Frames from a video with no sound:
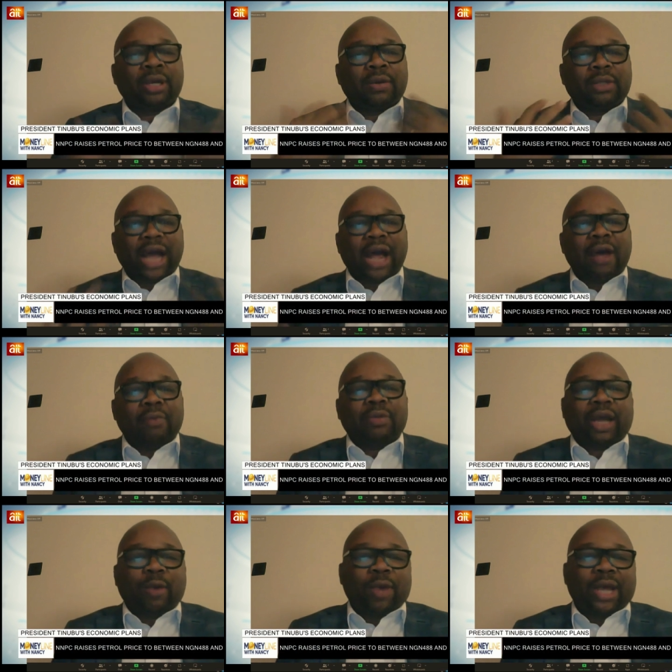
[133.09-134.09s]
Now that
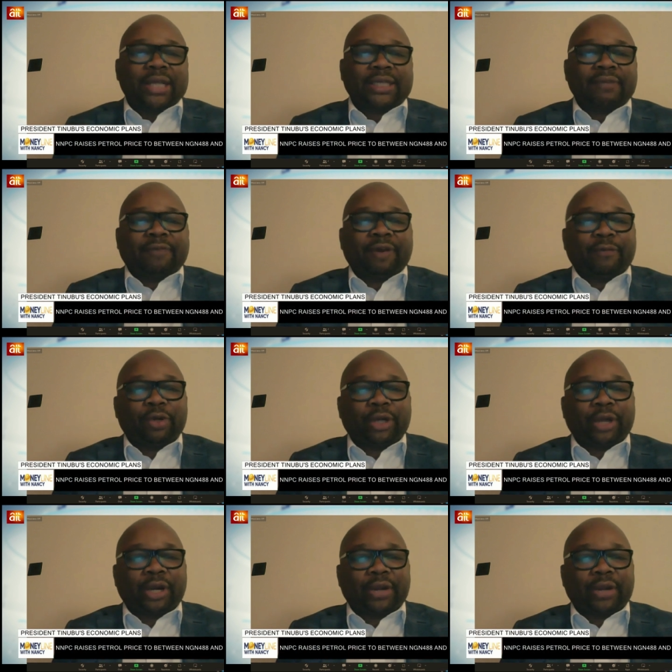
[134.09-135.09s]
we are seeing
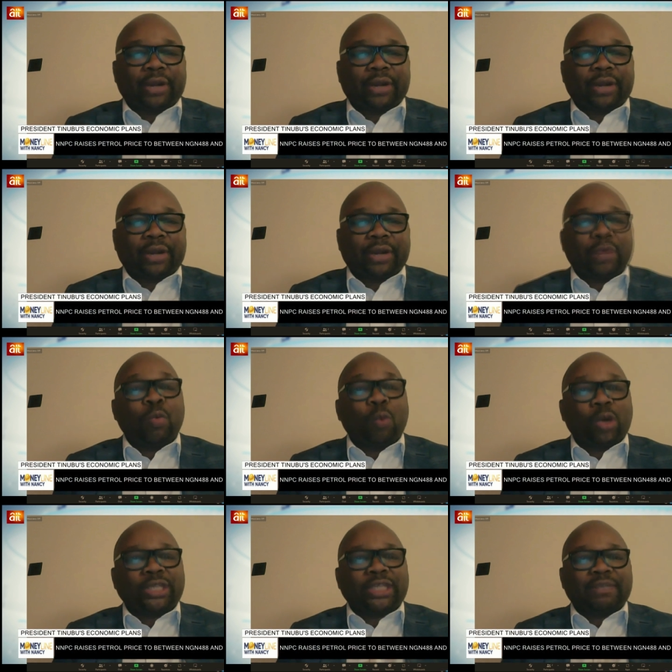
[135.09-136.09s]
530,
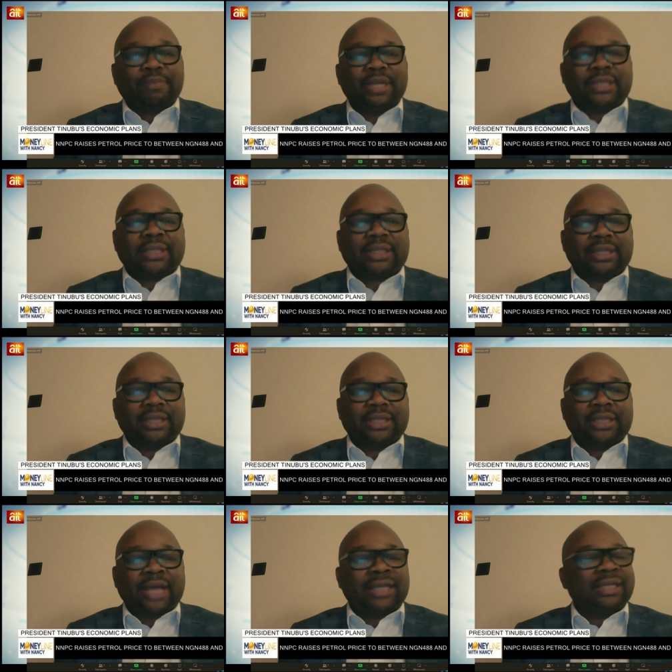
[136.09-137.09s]
what it means is that